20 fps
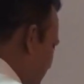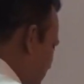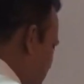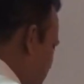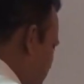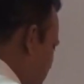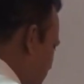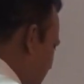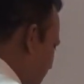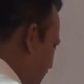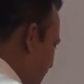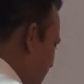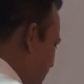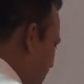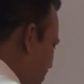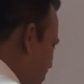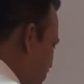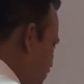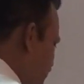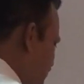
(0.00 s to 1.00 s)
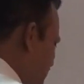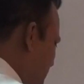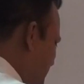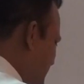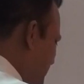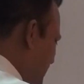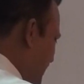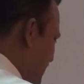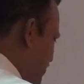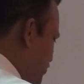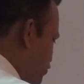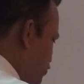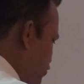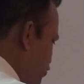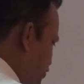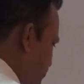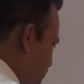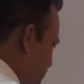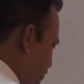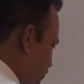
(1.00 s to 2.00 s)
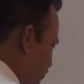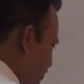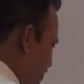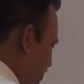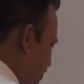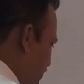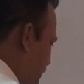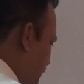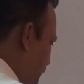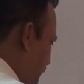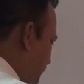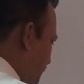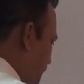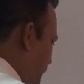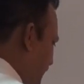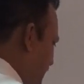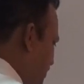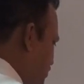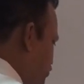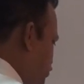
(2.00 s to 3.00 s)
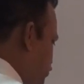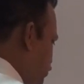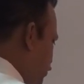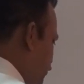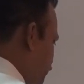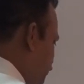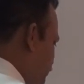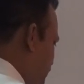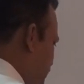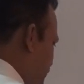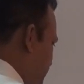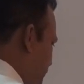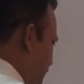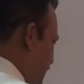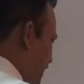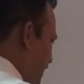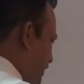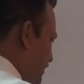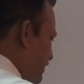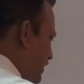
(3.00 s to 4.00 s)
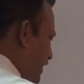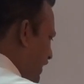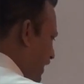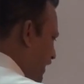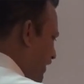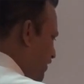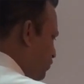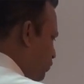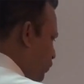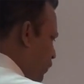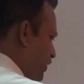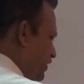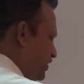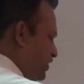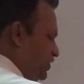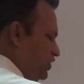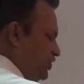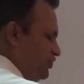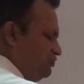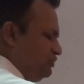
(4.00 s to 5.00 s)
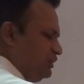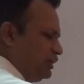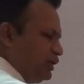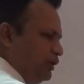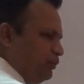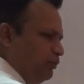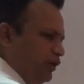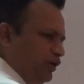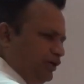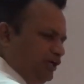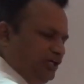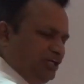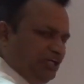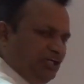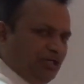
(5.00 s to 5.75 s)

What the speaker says: is an inverse relationship between price of the product and quantity of the commodity